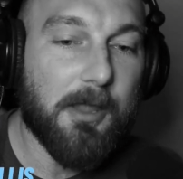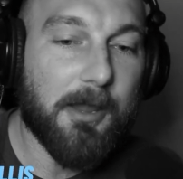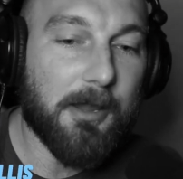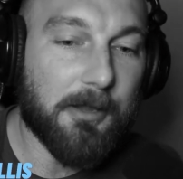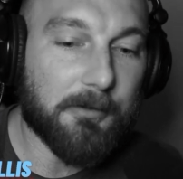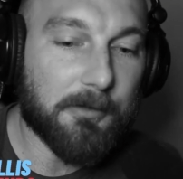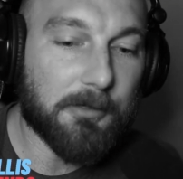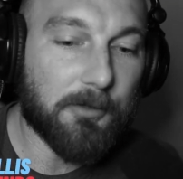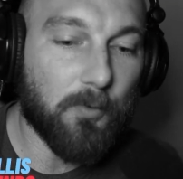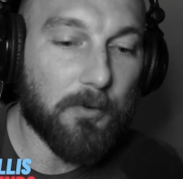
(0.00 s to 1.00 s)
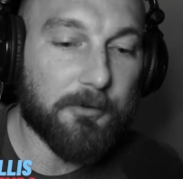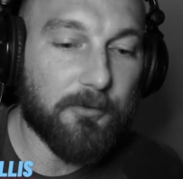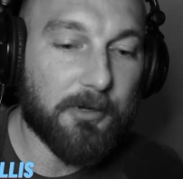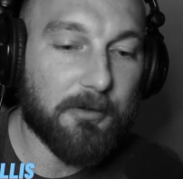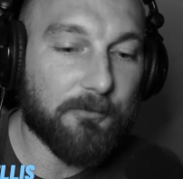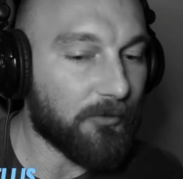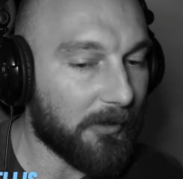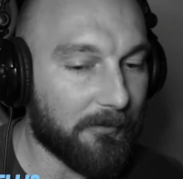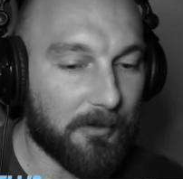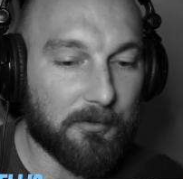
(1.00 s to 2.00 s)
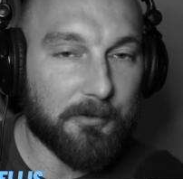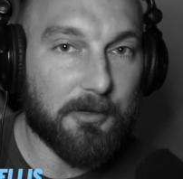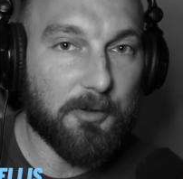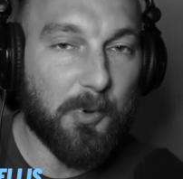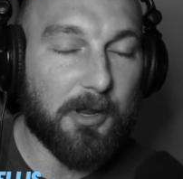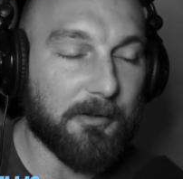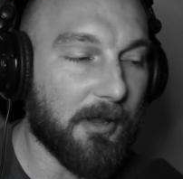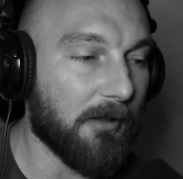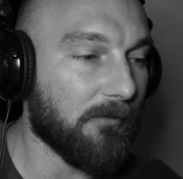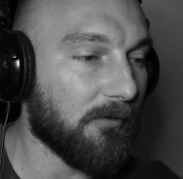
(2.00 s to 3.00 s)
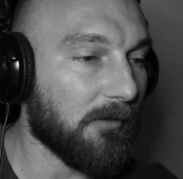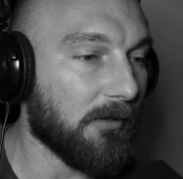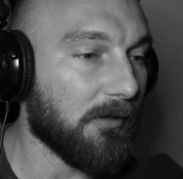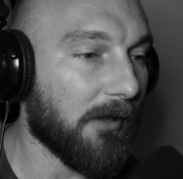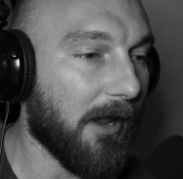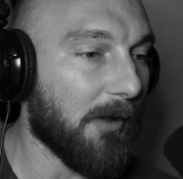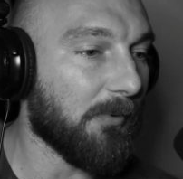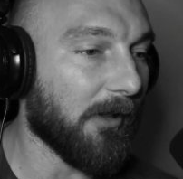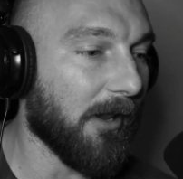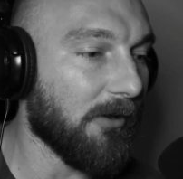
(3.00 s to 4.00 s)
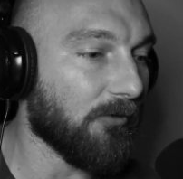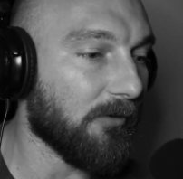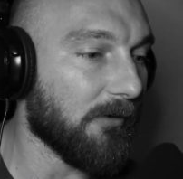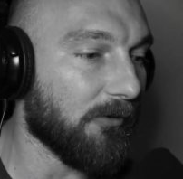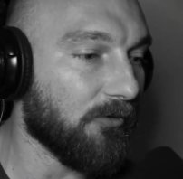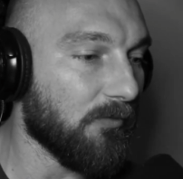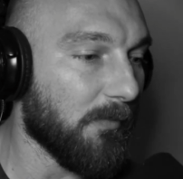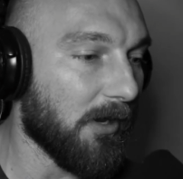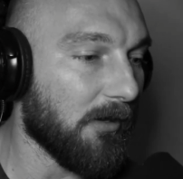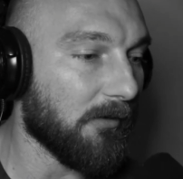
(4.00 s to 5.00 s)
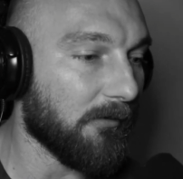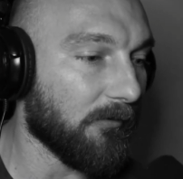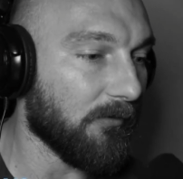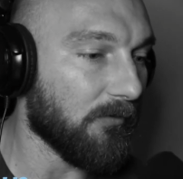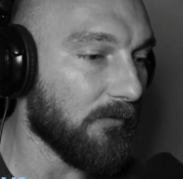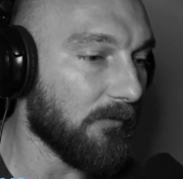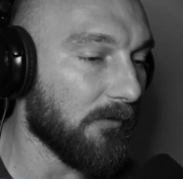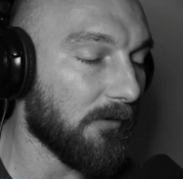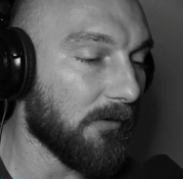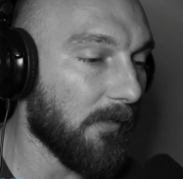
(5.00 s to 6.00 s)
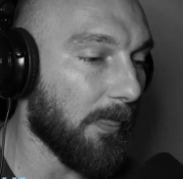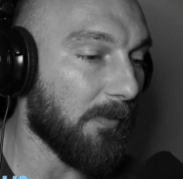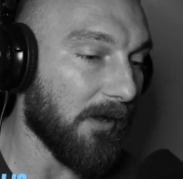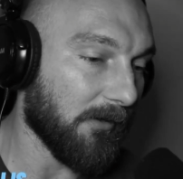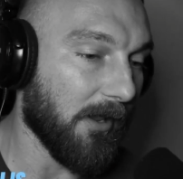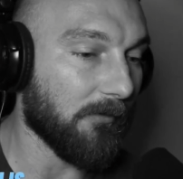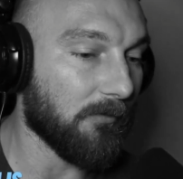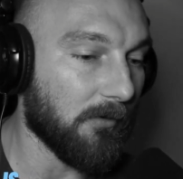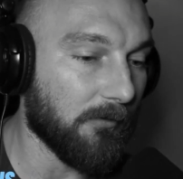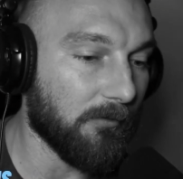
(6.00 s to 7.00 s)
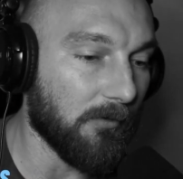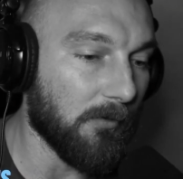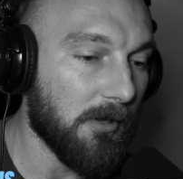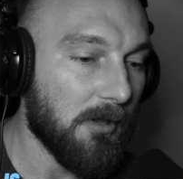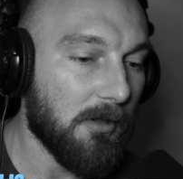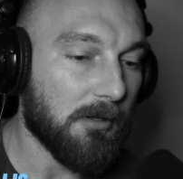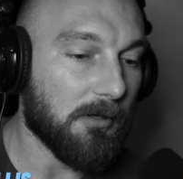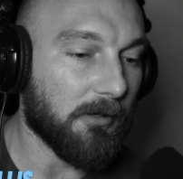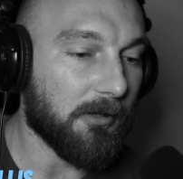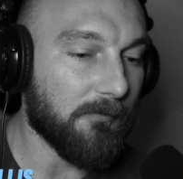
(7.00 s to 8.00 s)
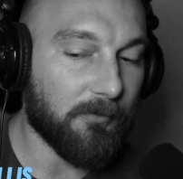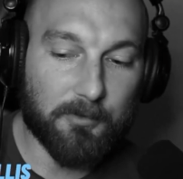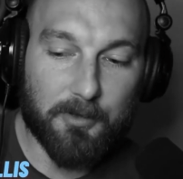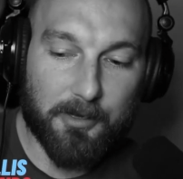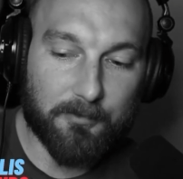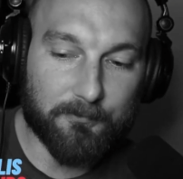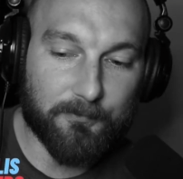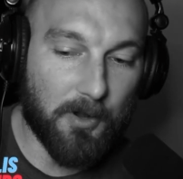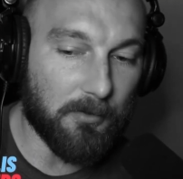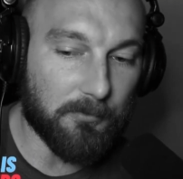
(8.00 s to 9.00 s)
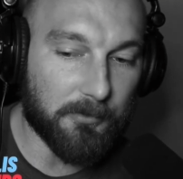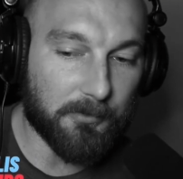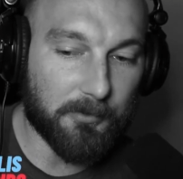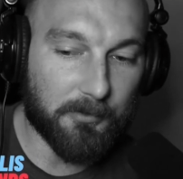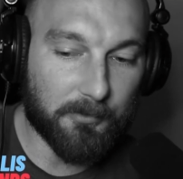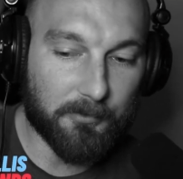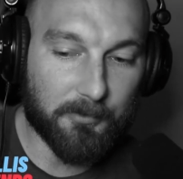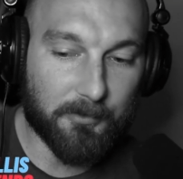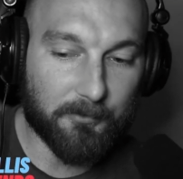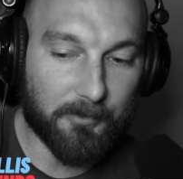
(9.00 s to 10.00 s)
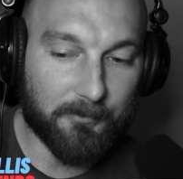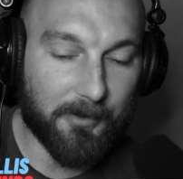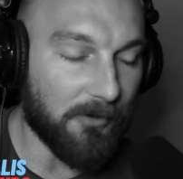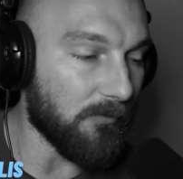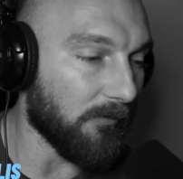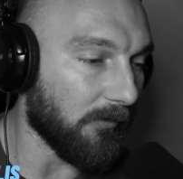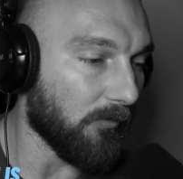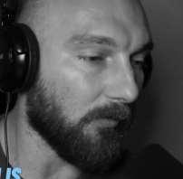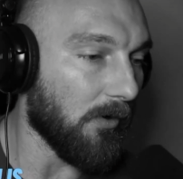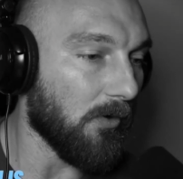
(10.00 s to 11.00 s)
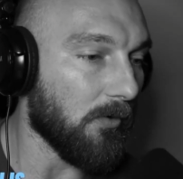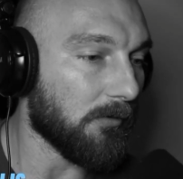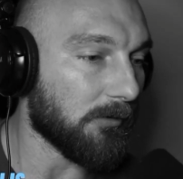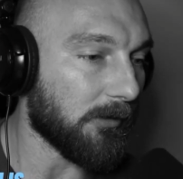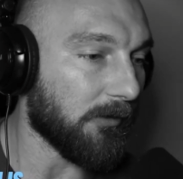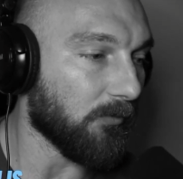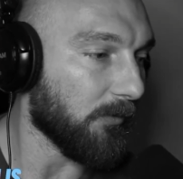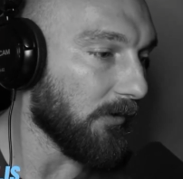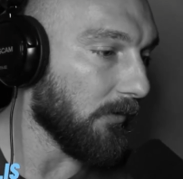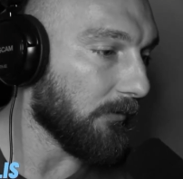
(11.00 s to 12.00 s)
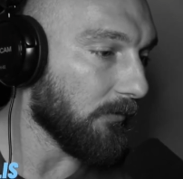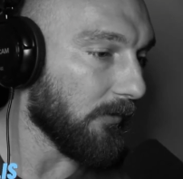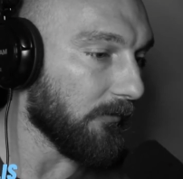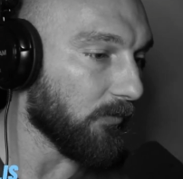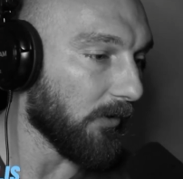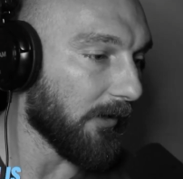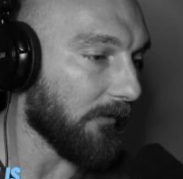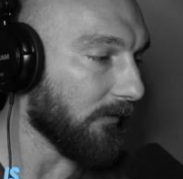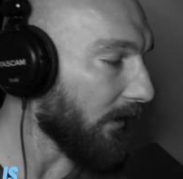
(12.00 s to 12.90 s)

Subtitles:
And or you can check us out on any podcast application that you may listen to your podcasts on. So give us a like and follow, and let us continue to grow as we go through all these workouts. And